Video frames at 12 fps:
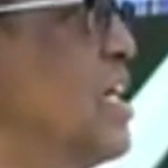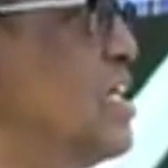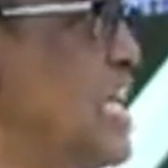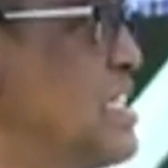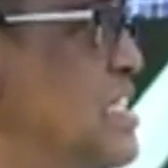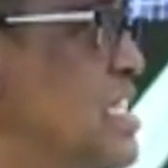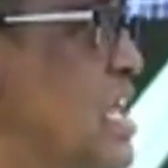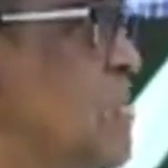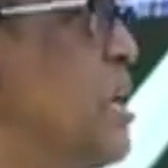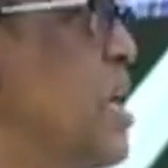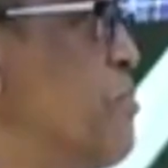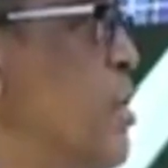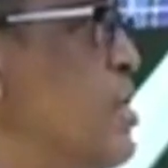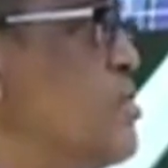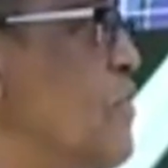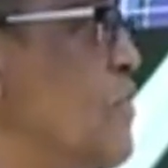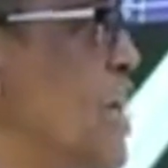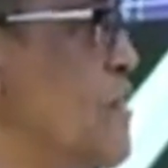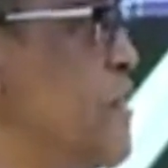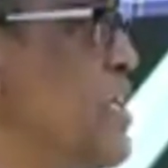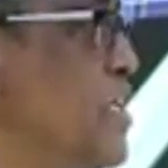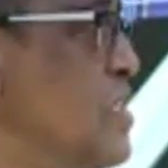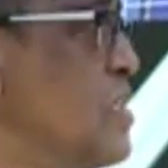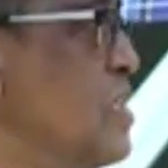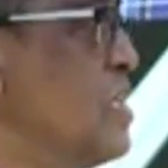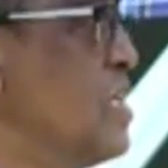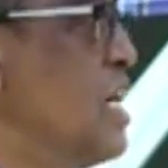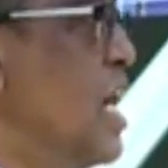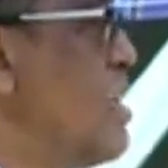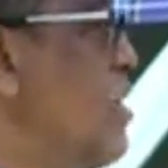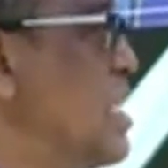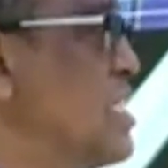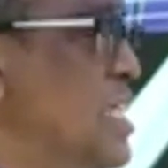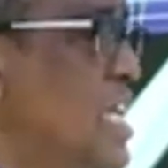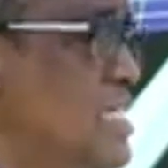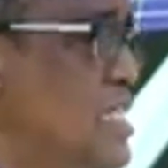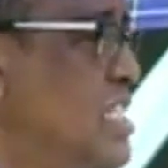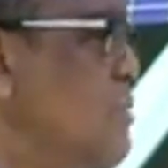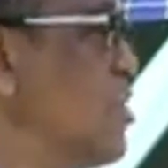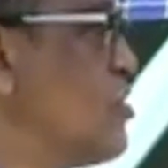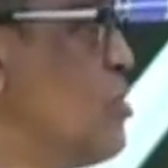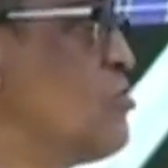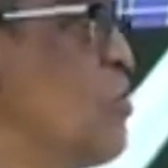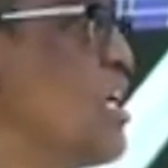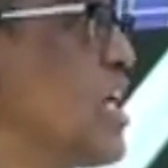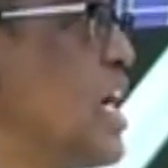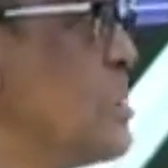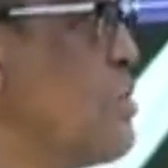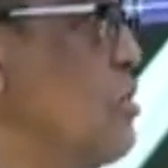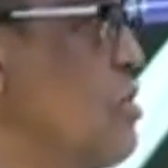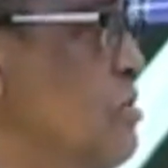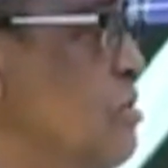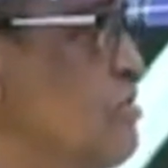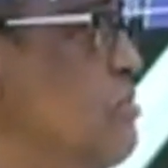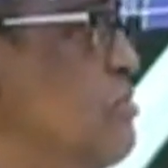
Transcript: It has reached a point of the cabinet. Otherwise, the system was not working at all.